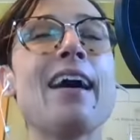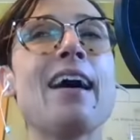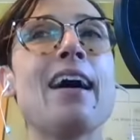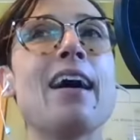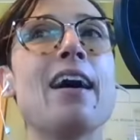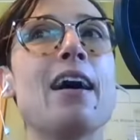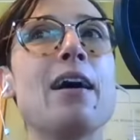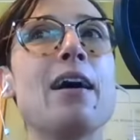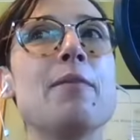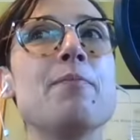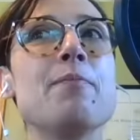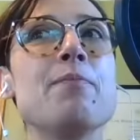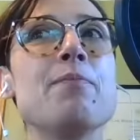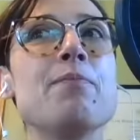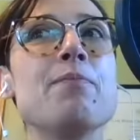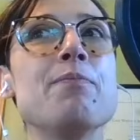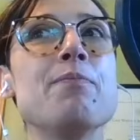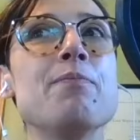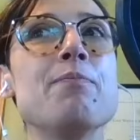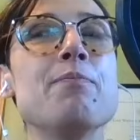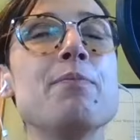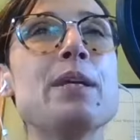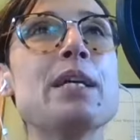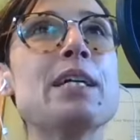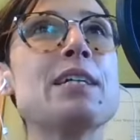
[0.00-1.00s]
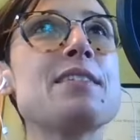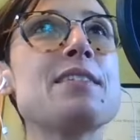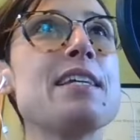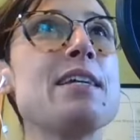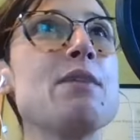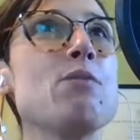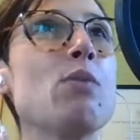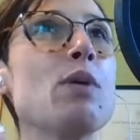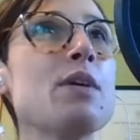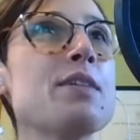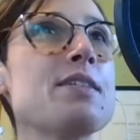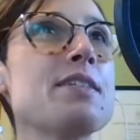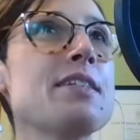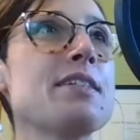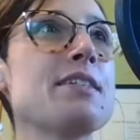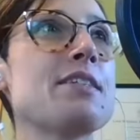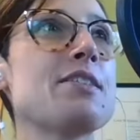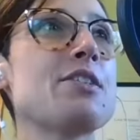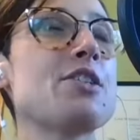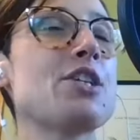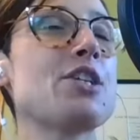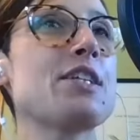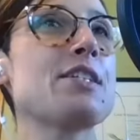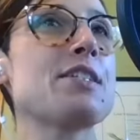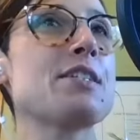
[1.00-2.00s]
Um, because he wasn't
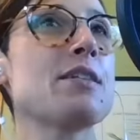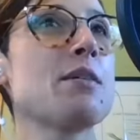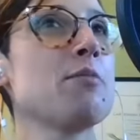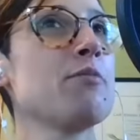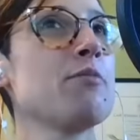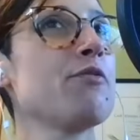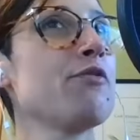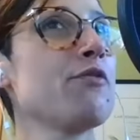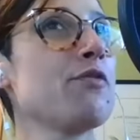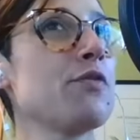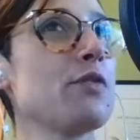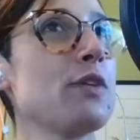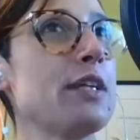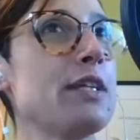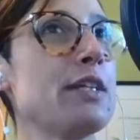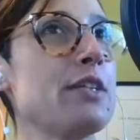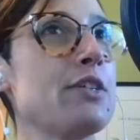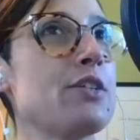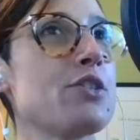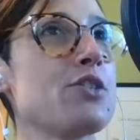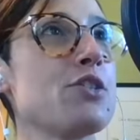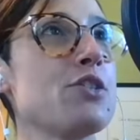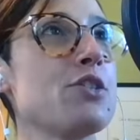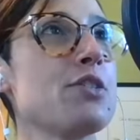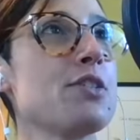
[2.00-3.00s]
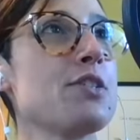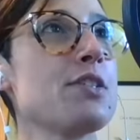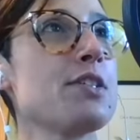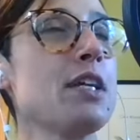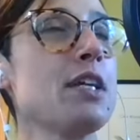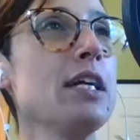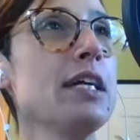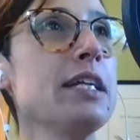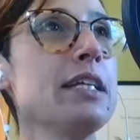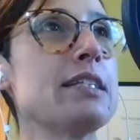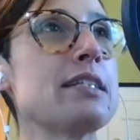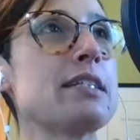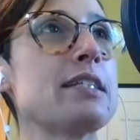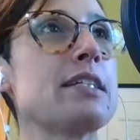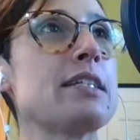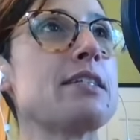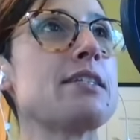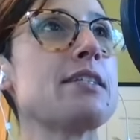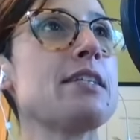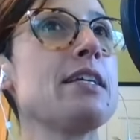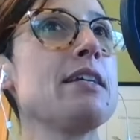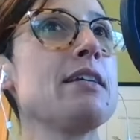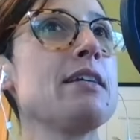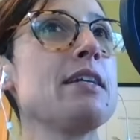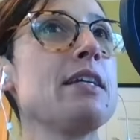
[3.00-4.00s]
just some fringe
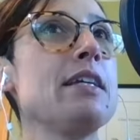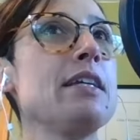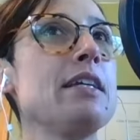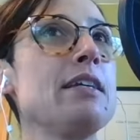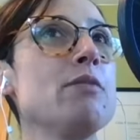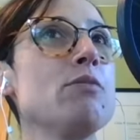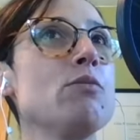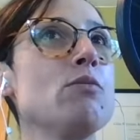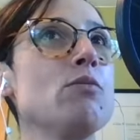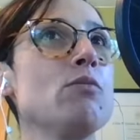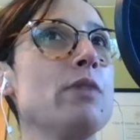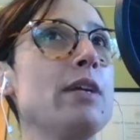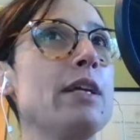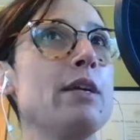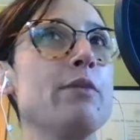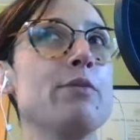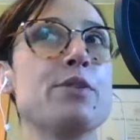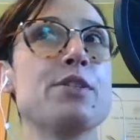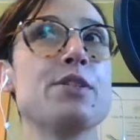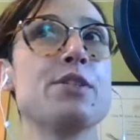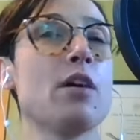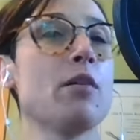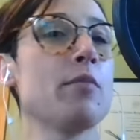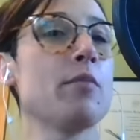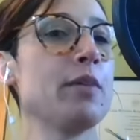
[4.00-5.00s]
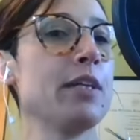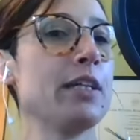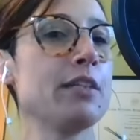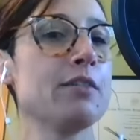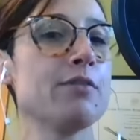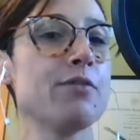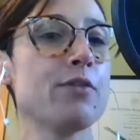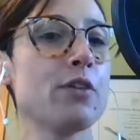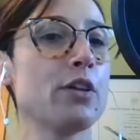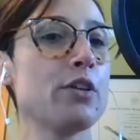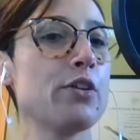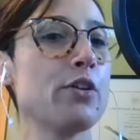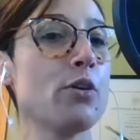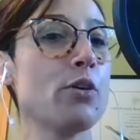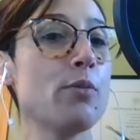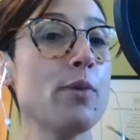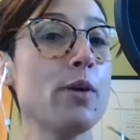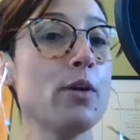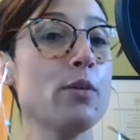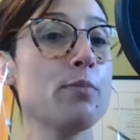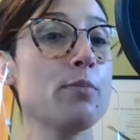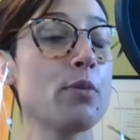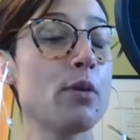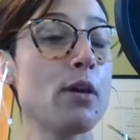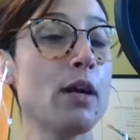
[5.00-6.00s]
scientist he he he was nominated for a
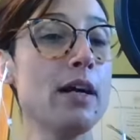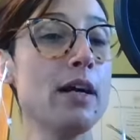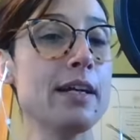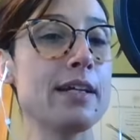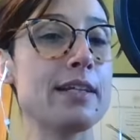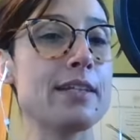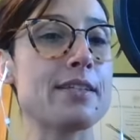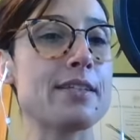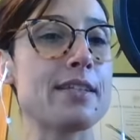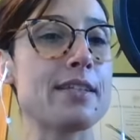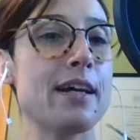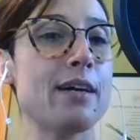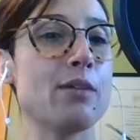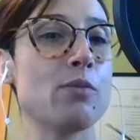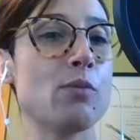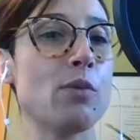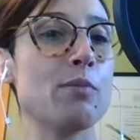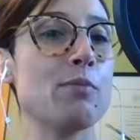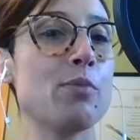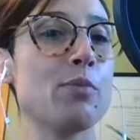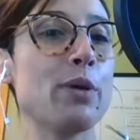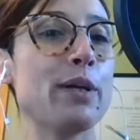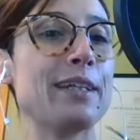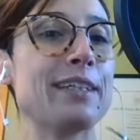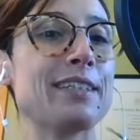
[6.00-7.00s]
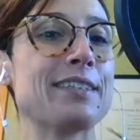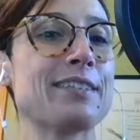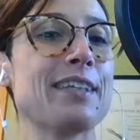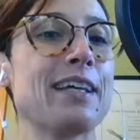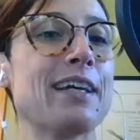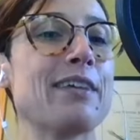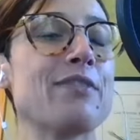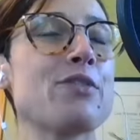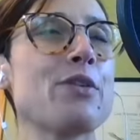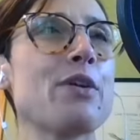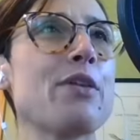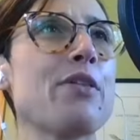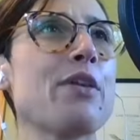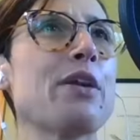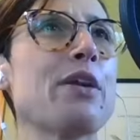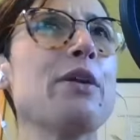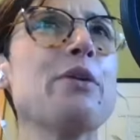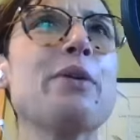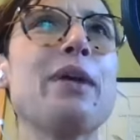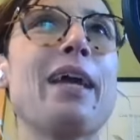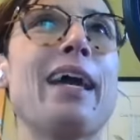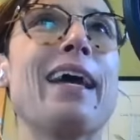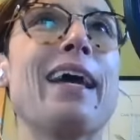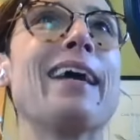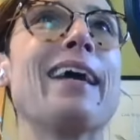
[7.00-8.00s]
nobel prize at one point in his life so i thought
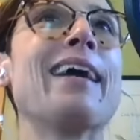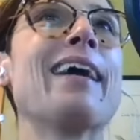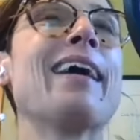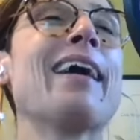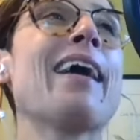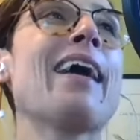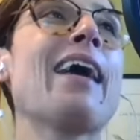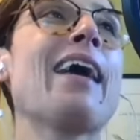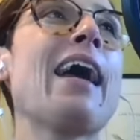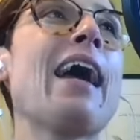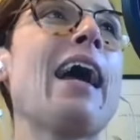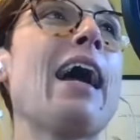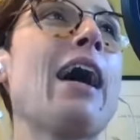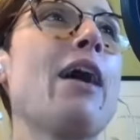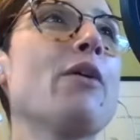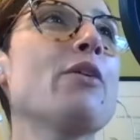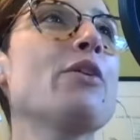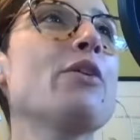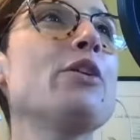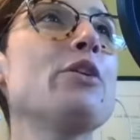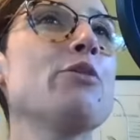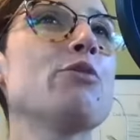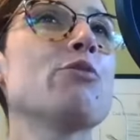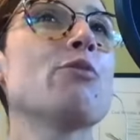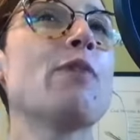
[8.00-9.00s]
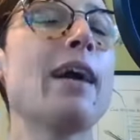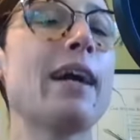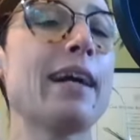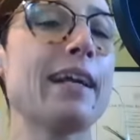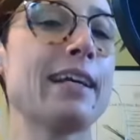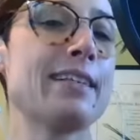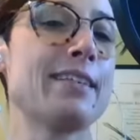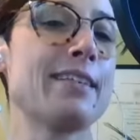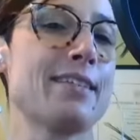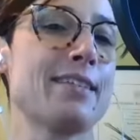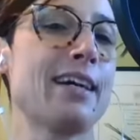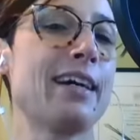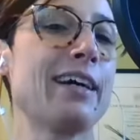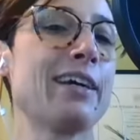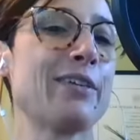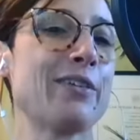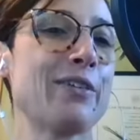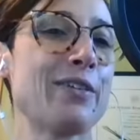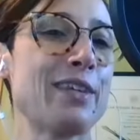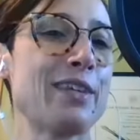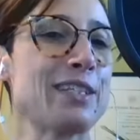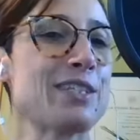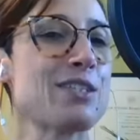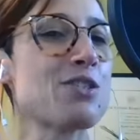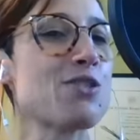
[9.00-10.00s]
okay how do you reconcile
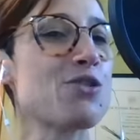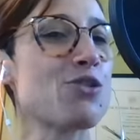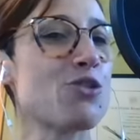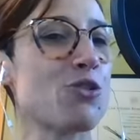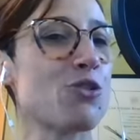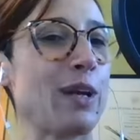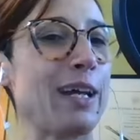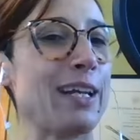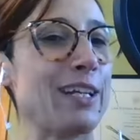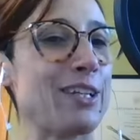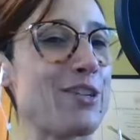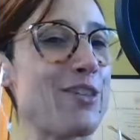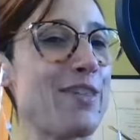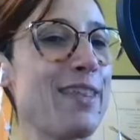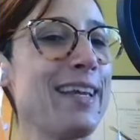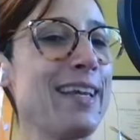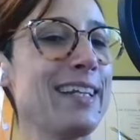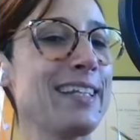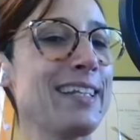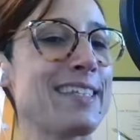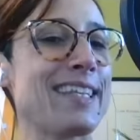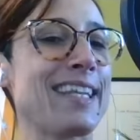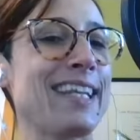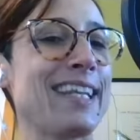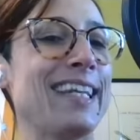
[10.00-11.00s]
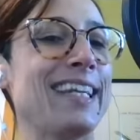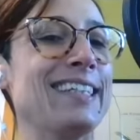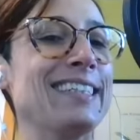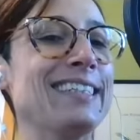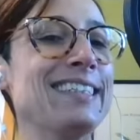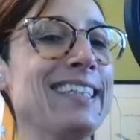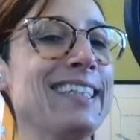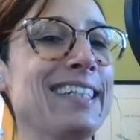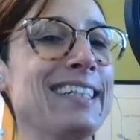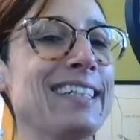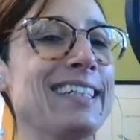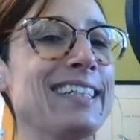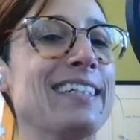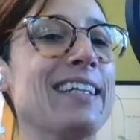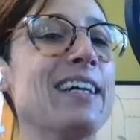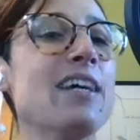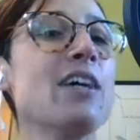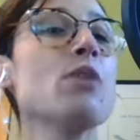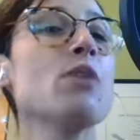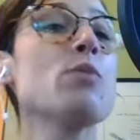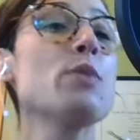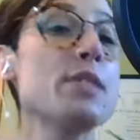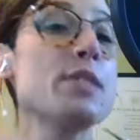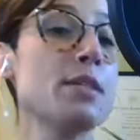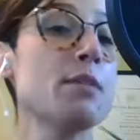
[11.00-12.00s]
these strange things that he did
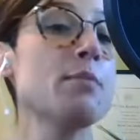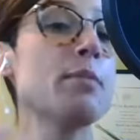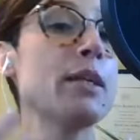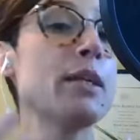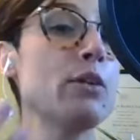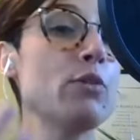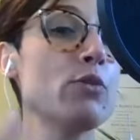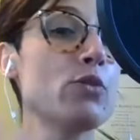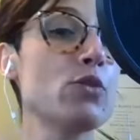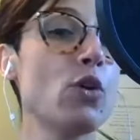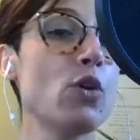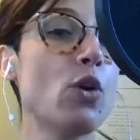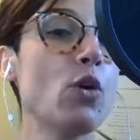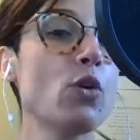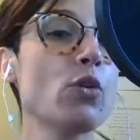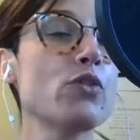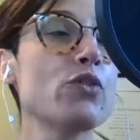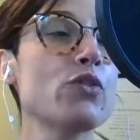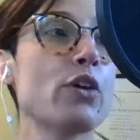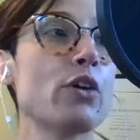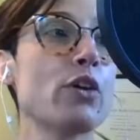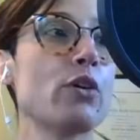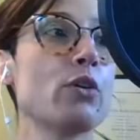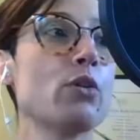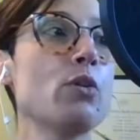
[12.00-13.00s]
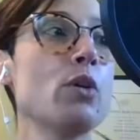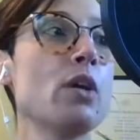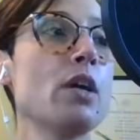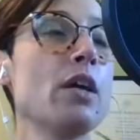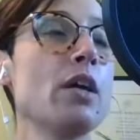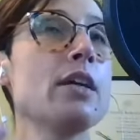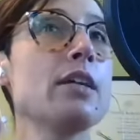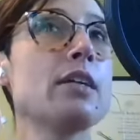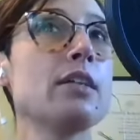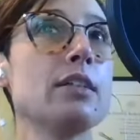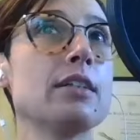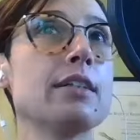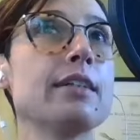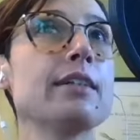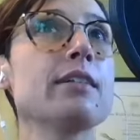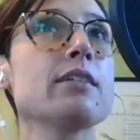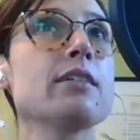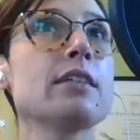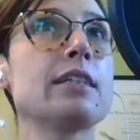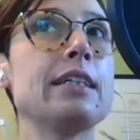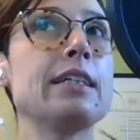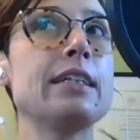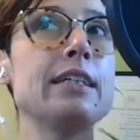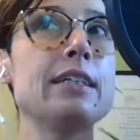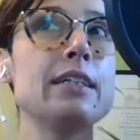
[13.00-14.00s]
with somebody who's also
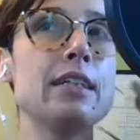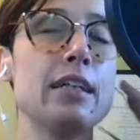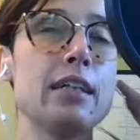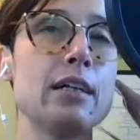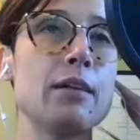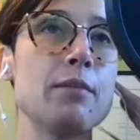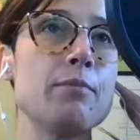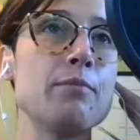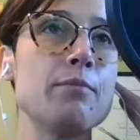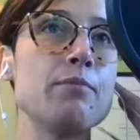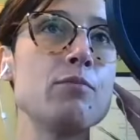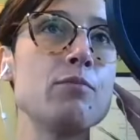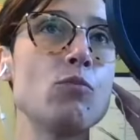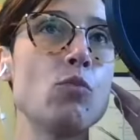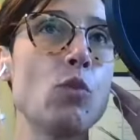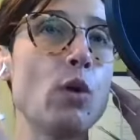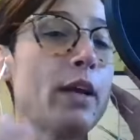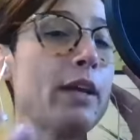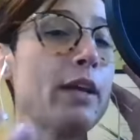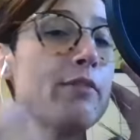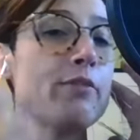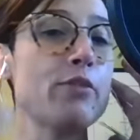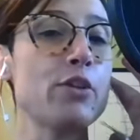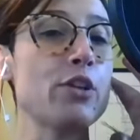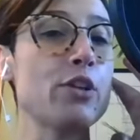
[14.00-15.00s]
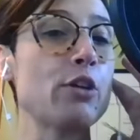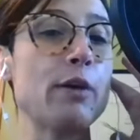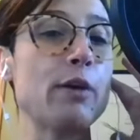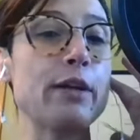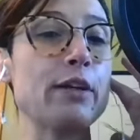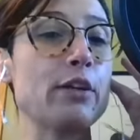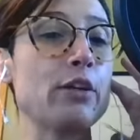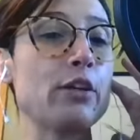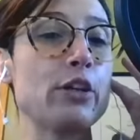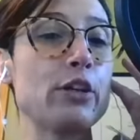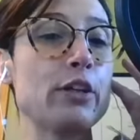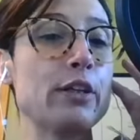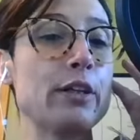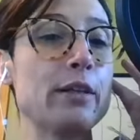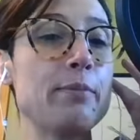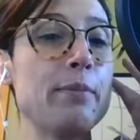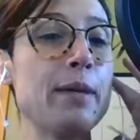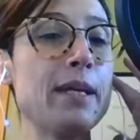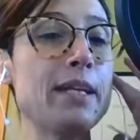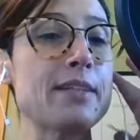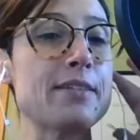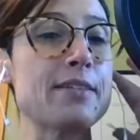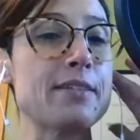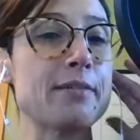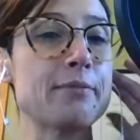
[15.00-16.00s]
clearly um, working for the greater good in
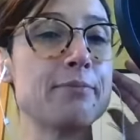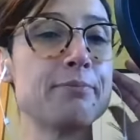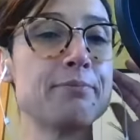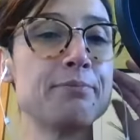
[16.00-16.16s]
medicine